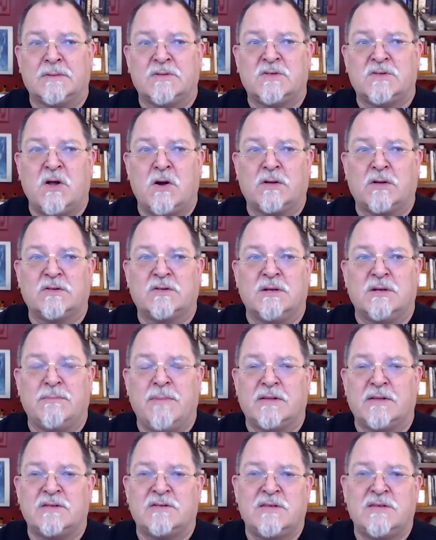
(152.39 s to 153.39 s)
stocks and
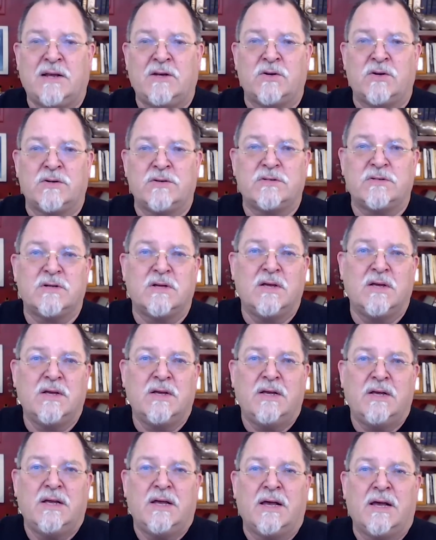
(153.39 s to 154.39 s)
about sectors
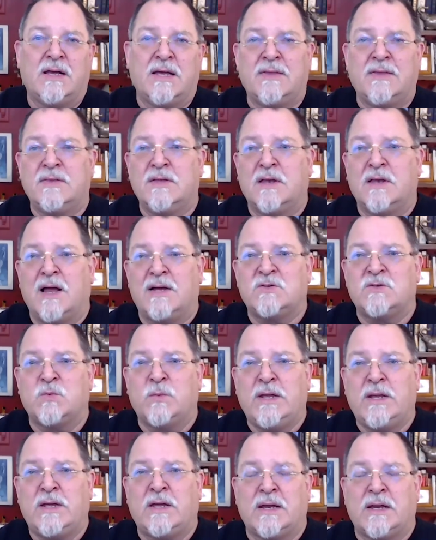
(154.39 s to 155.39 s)
in the last
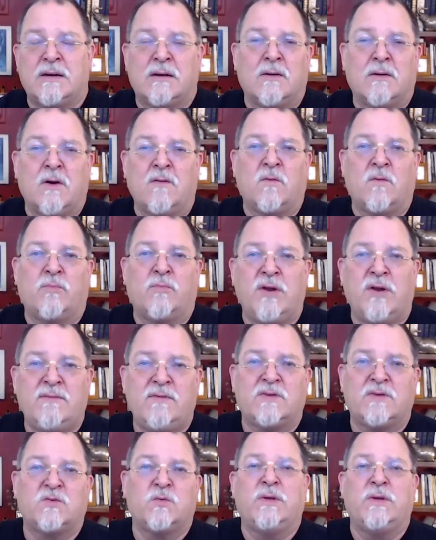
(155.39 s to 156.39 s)
week, and over
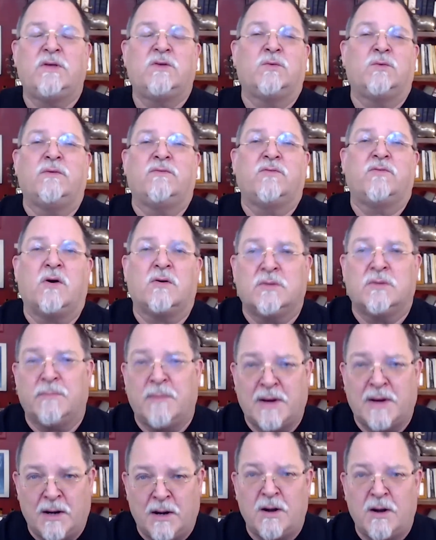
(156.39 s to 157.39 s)
previous weeks, we've talked
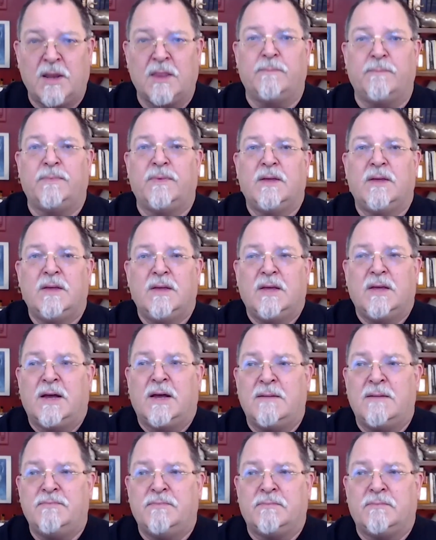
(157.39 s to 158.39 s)
about a lot of
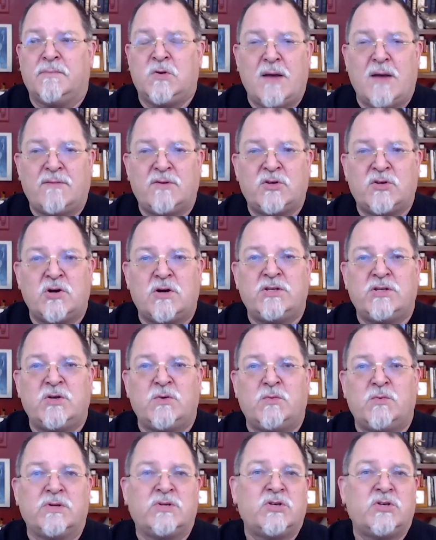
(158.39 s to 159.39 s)
them. You have a chart
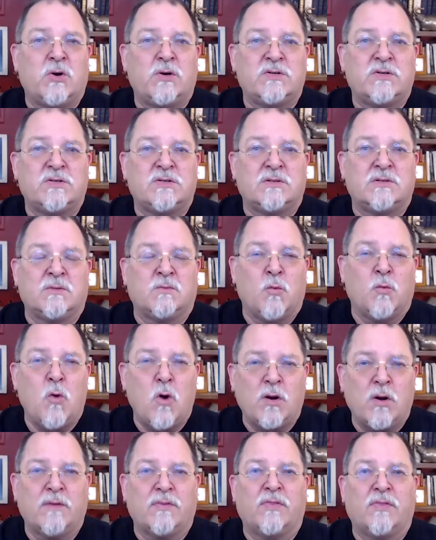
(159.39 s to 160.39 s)
you want to show us,
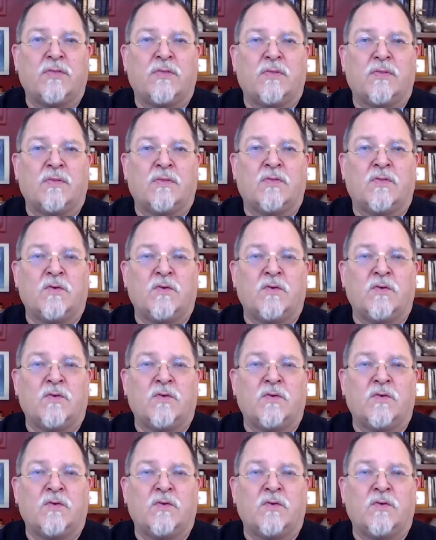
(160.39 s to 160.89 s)
walk us